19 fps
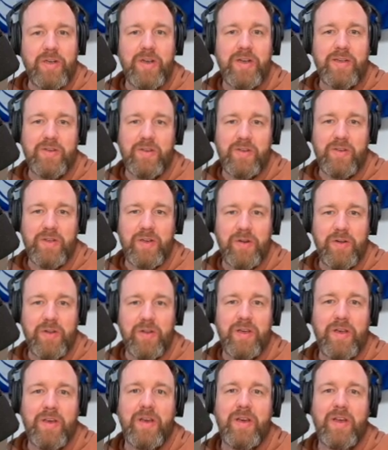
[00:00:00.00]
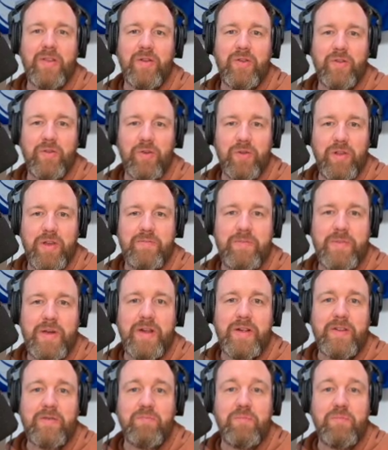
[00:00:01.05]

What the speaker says: necessarily in those early minutes,